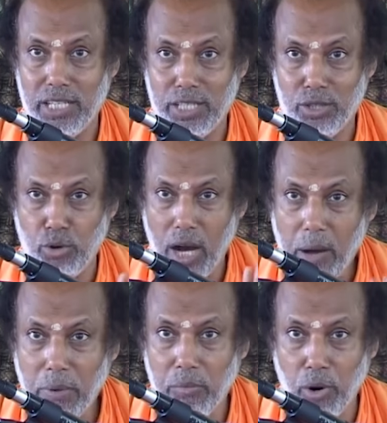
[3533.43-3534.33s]
You
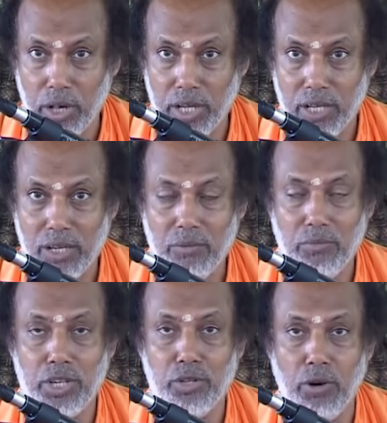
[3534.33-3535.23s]
have a body,
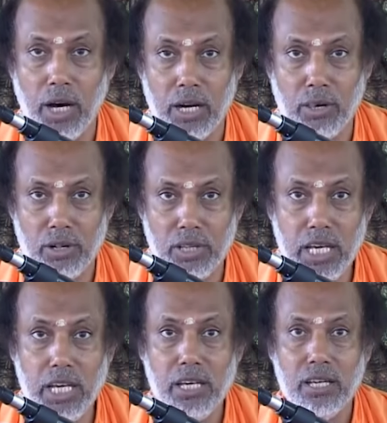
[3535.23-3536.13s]
but you are not
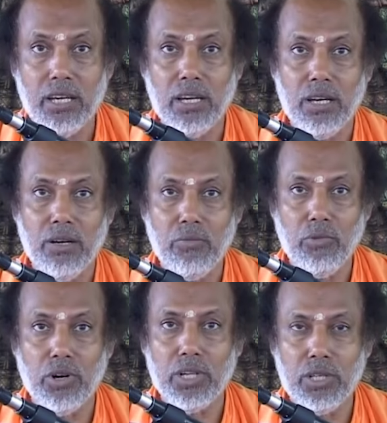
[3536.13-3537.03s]
the body.
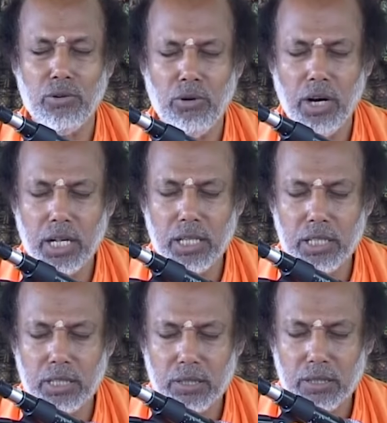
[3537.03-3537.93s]
You are
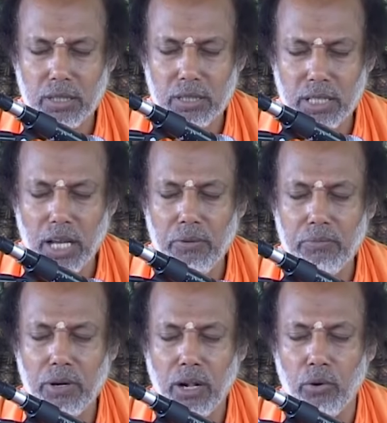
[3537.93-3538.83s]
this
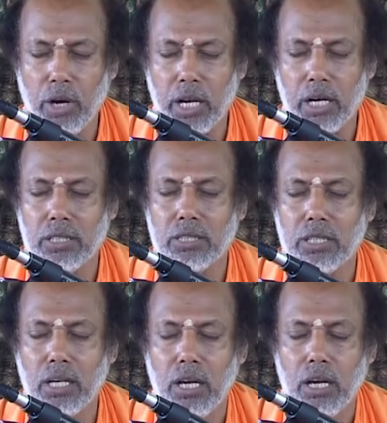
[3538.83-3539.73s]
self-awareness.
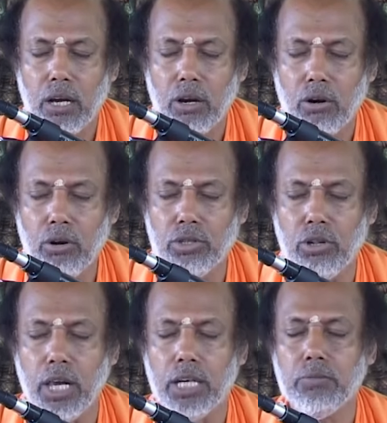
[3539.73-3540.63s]
Close
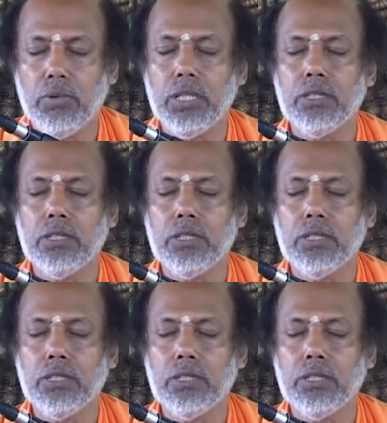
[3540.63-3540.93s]
your eyes.